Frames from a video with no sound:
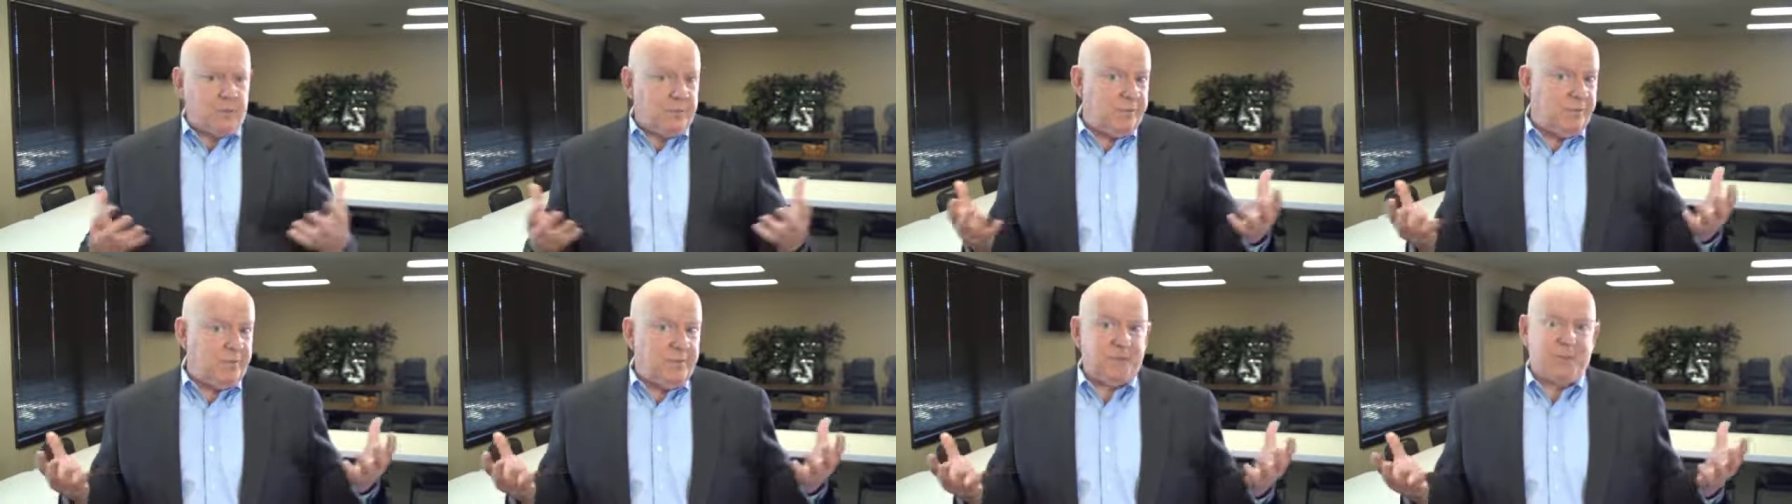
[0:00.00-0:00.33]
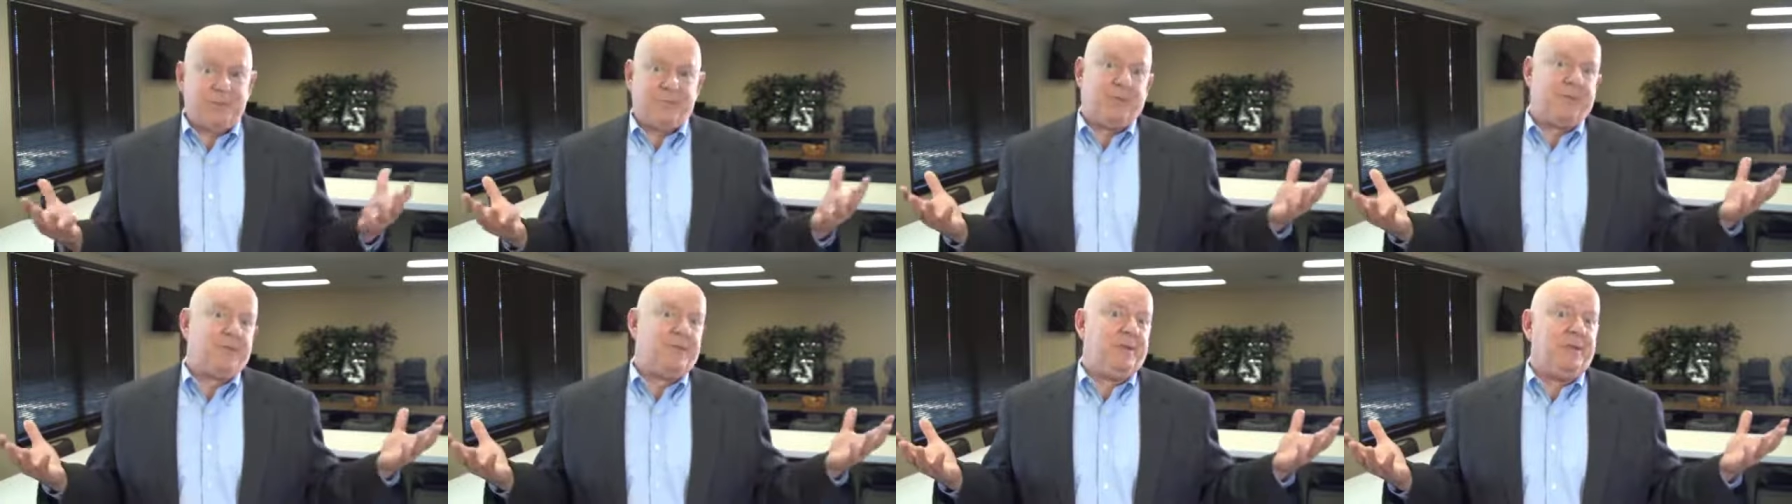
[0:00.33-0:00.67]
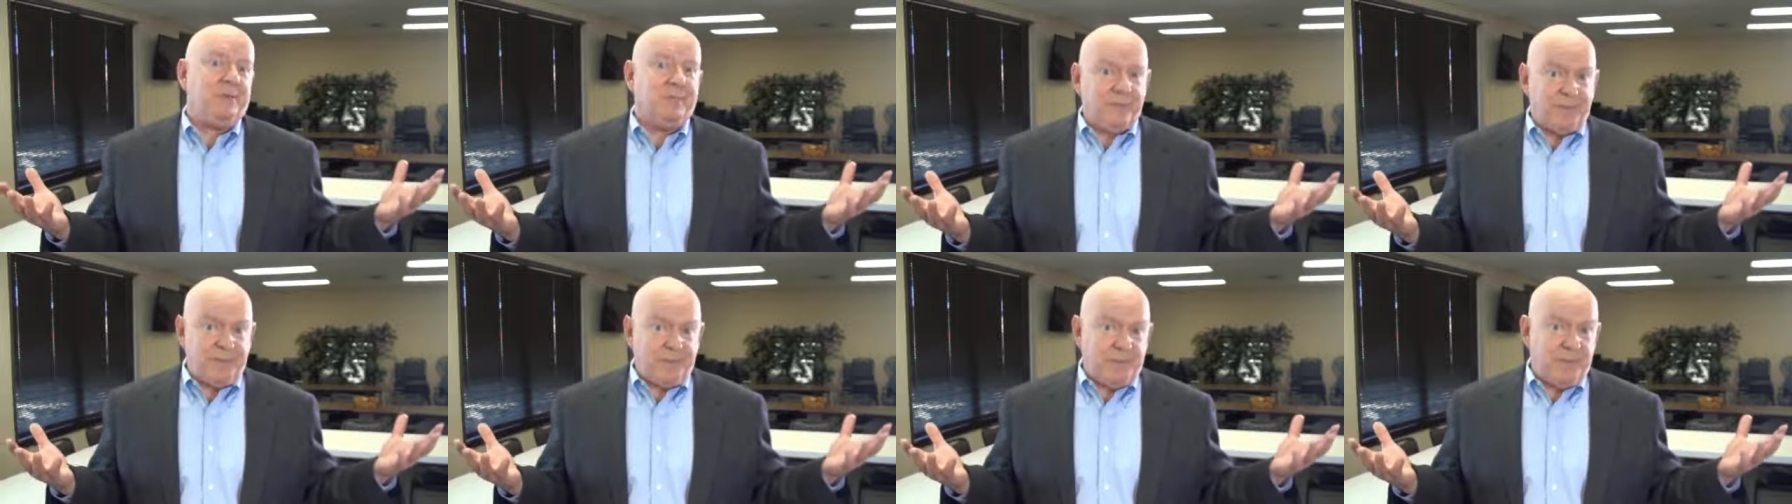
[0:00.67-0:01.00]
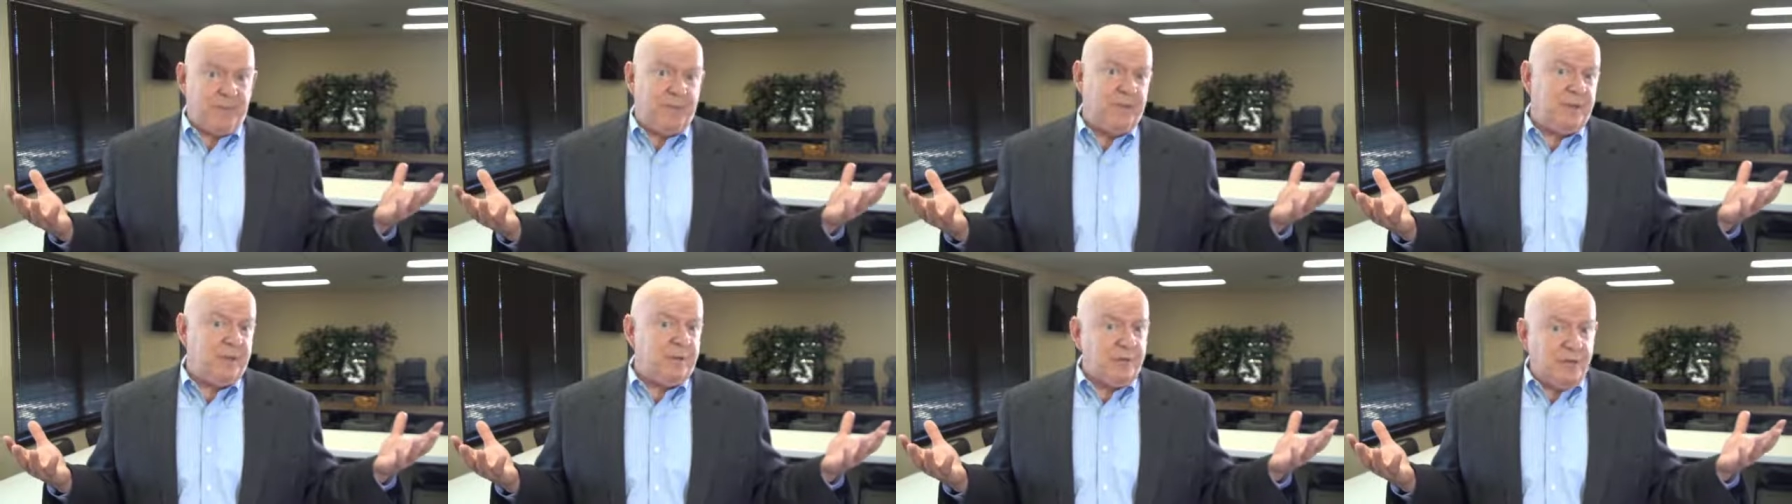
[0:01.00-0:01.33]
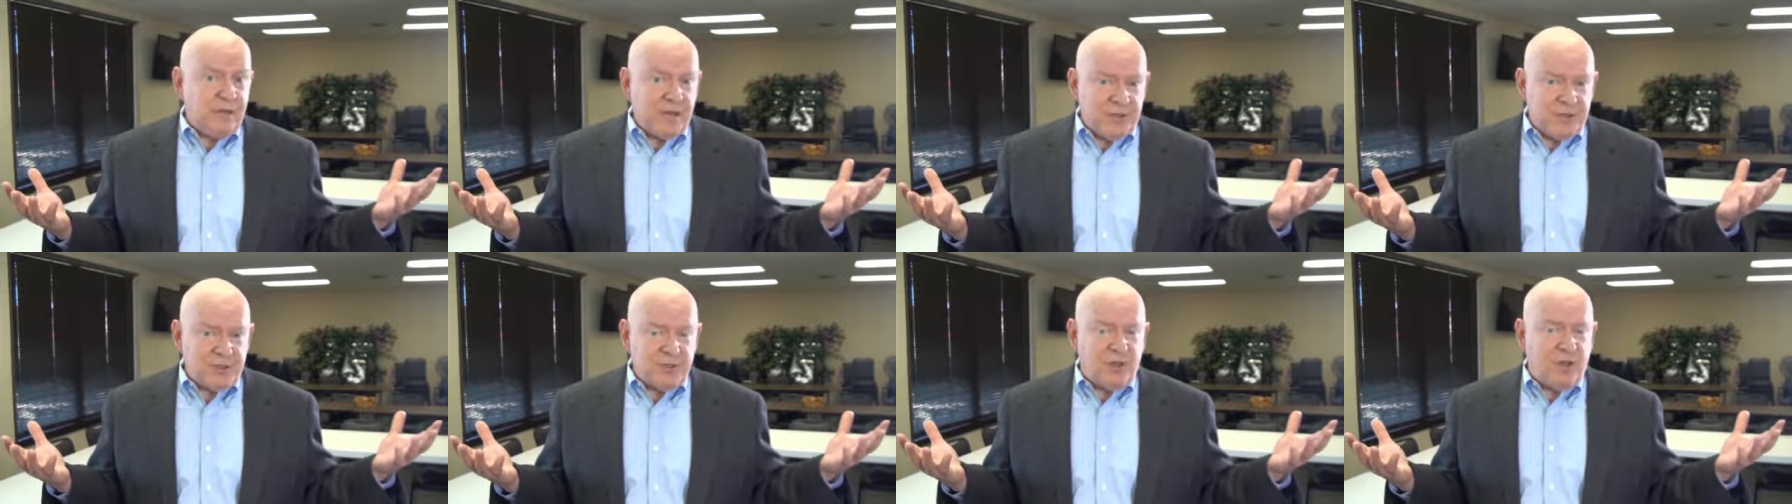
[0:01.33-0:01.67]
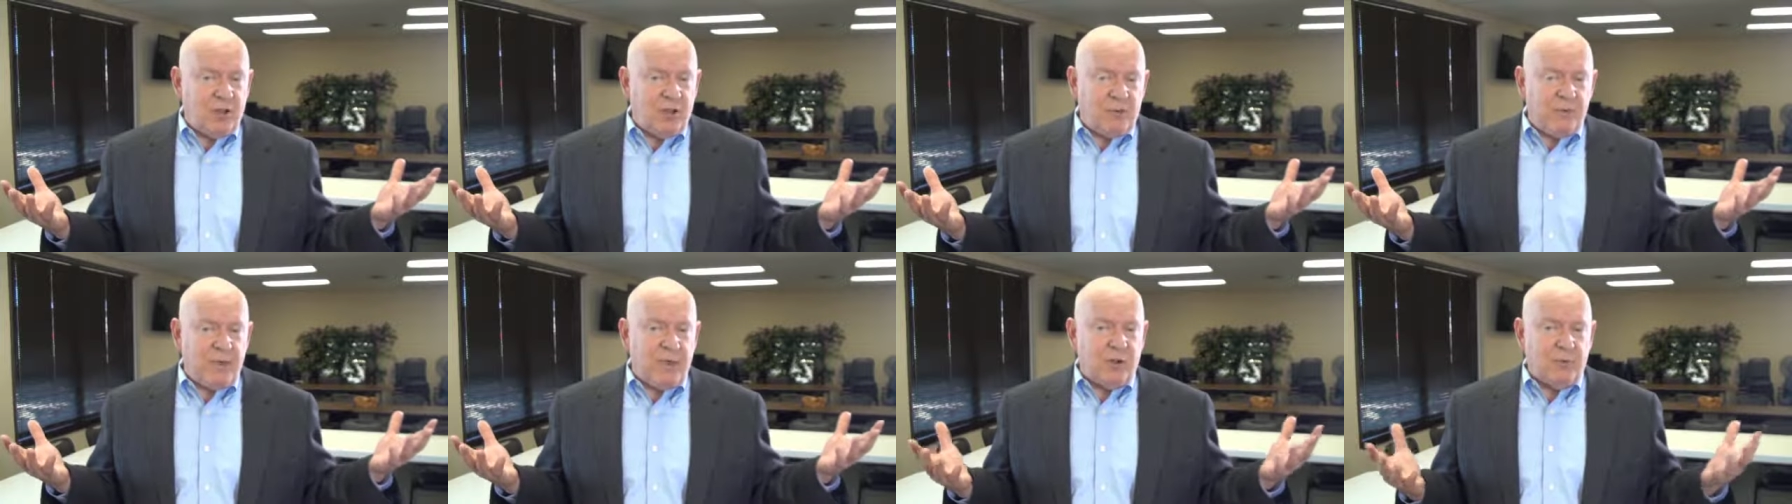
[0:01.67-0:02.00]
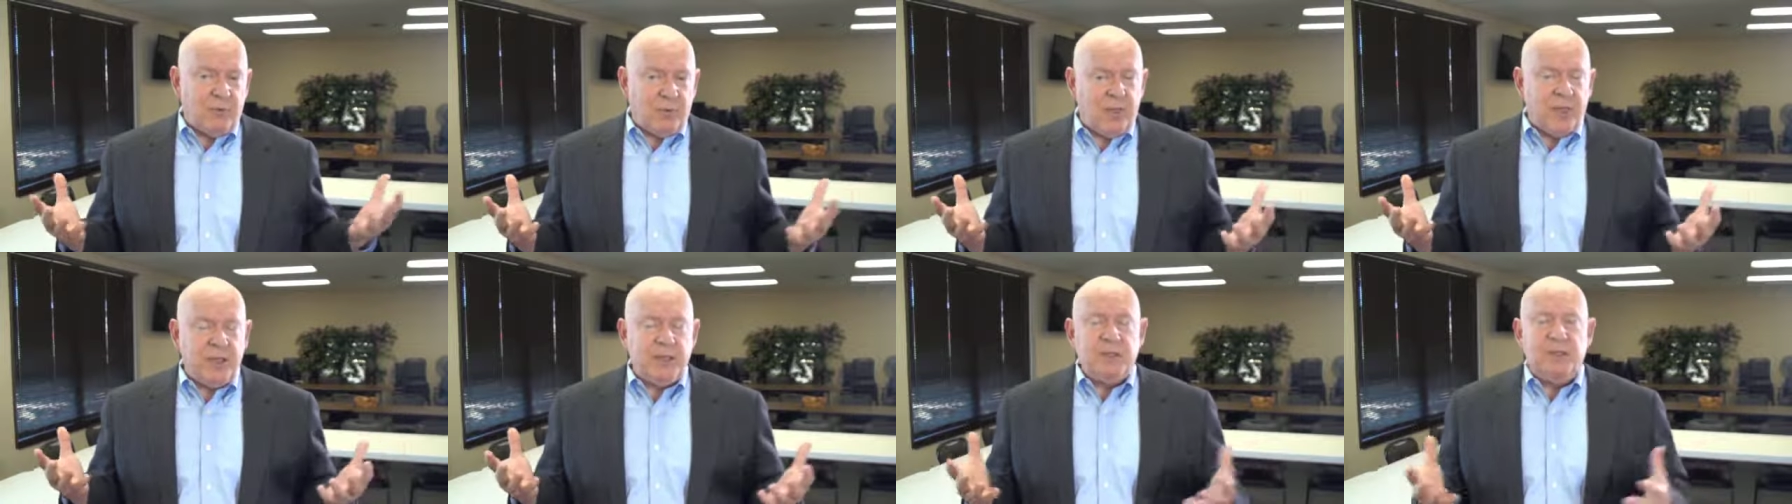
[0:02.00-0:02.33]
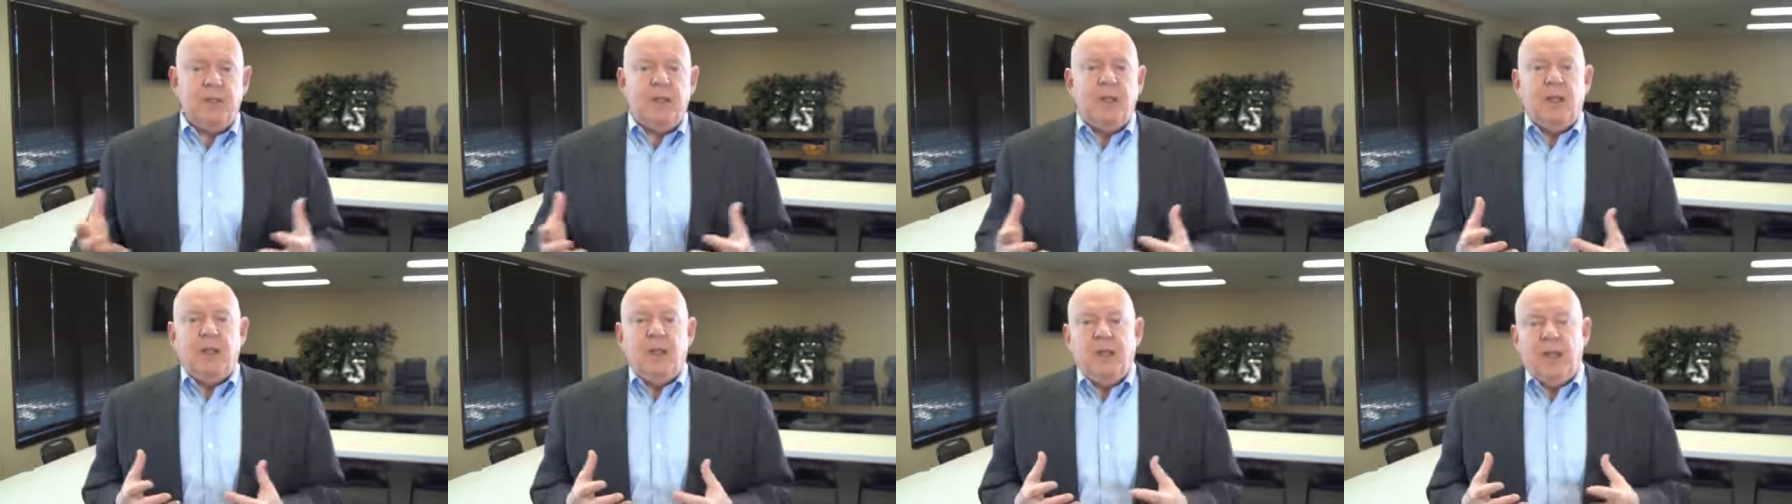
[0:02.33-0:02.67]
That's what the internet is all about, right?